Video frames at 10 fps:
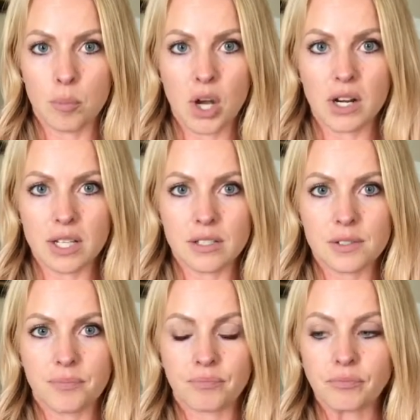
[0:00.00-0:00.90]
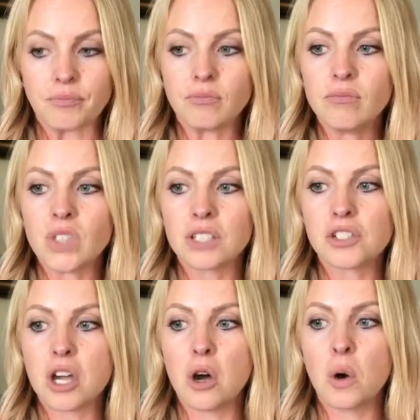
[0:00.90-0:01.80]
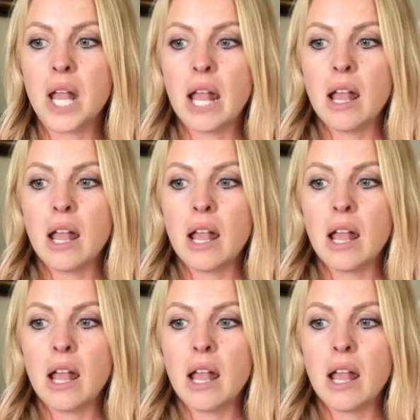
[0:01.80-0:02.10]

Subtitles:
bodies. So